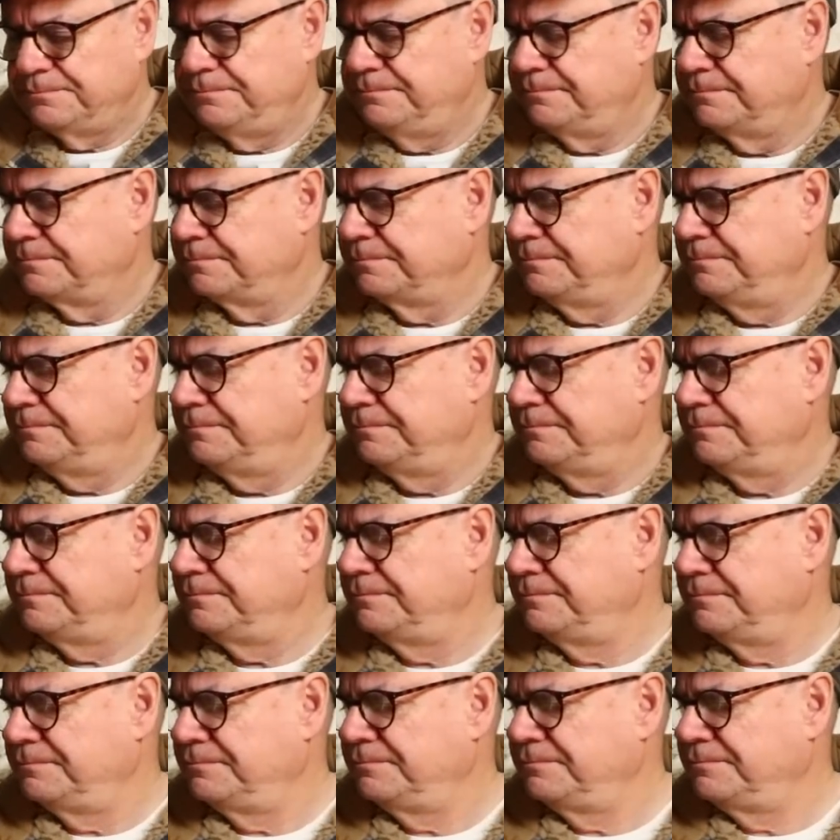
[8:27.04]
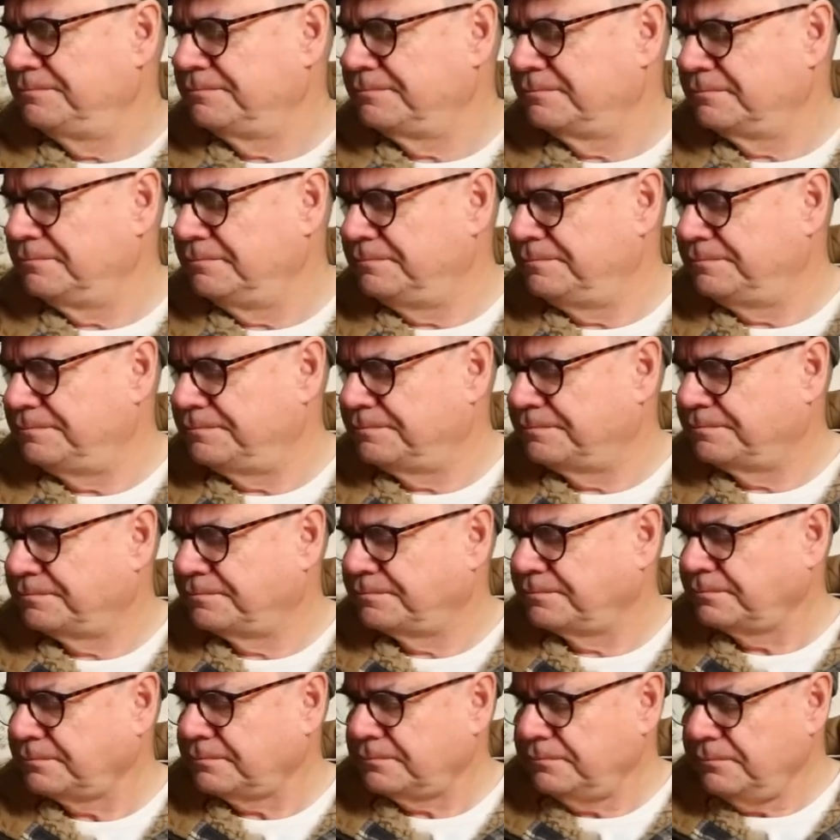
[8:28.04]

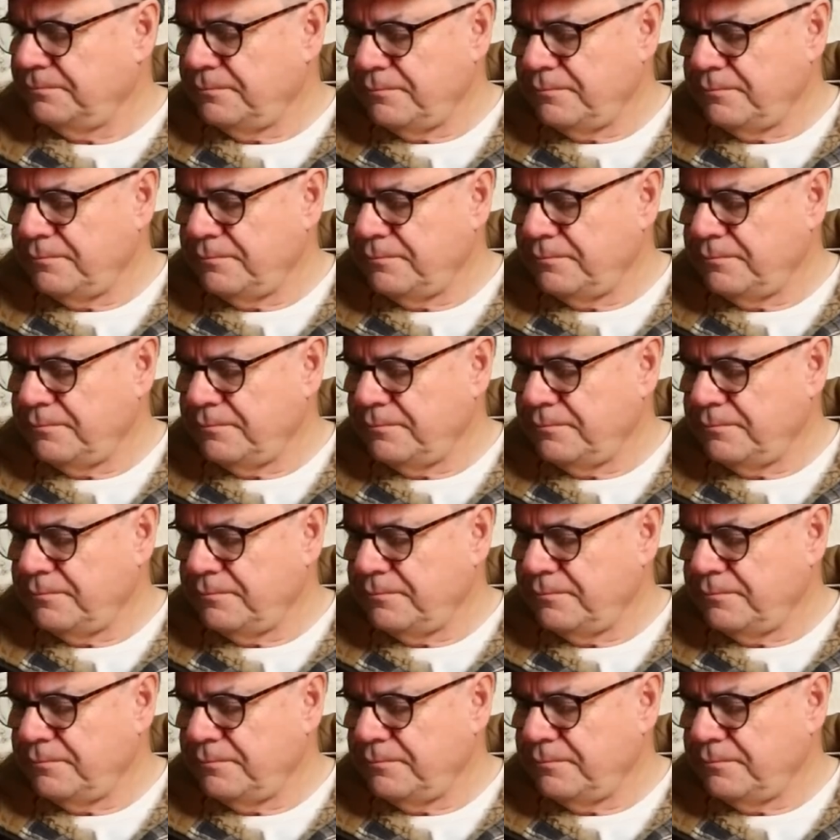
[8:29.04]
(no one is talking)